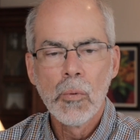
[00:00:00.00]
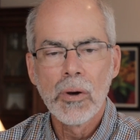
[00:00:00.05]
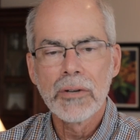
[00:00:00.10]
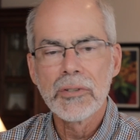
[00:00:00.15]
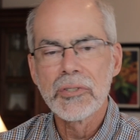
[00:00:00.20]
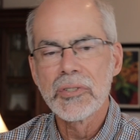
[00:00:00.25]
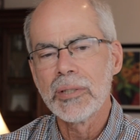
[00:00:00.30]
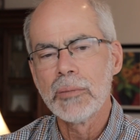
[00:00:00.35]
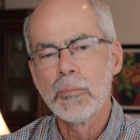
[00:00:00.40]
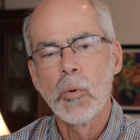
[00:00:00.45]
What are
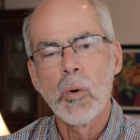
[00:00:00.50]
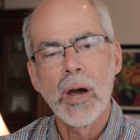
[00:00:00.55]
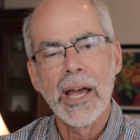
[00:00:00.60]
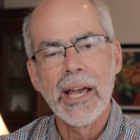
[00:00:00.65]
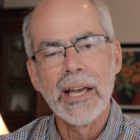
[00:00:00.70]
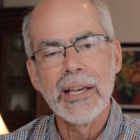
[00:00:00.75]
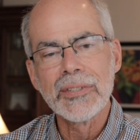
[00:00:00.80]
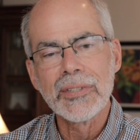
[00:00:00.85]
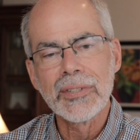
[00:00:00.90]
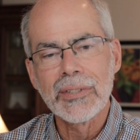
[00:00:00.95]
some
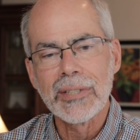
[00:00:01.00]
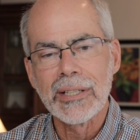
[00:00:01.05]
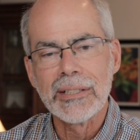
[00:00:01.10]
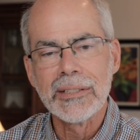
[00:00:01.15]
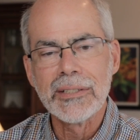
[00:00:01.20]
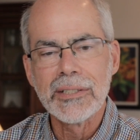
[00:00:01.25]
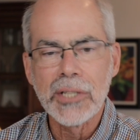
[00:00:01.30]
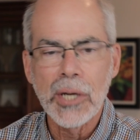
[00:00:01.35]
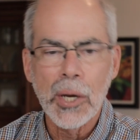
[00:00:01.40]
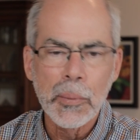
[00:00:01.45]
ways to
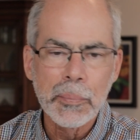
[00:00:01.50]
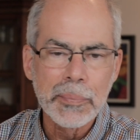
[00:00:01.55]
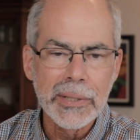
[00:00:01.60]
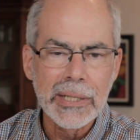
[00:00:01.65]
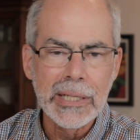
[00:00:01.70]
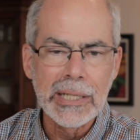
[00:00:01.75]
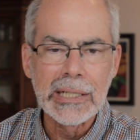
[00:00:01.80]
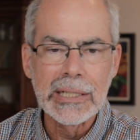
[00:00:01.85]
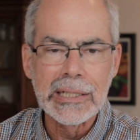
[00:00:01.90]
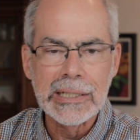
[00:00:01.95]
jump
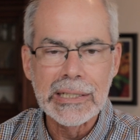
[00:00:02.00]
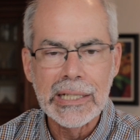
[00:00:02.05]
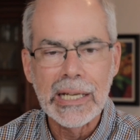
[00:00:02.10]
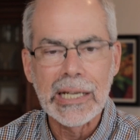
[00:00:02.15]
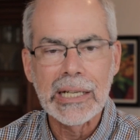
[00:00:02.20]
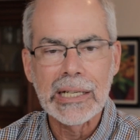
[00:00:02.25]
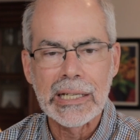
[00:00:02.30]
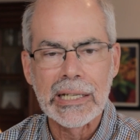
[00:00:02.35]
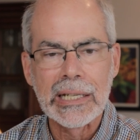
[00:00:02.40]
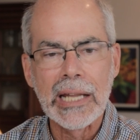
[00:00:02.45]
in and
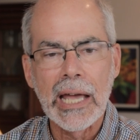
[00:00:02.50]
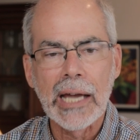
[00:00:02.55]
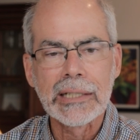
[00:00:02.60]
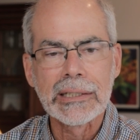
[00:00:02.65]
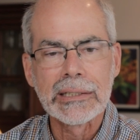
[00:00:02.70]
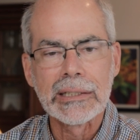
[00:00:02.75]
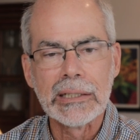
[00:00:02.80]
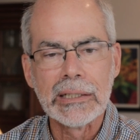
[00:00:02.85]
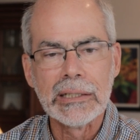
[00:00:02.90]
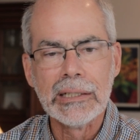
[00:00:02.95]
get
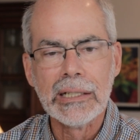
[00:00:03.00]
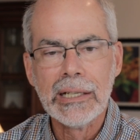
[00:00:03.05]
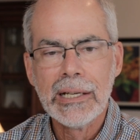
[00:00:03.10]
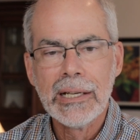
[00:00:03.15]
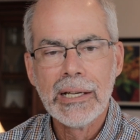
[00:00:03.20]
connected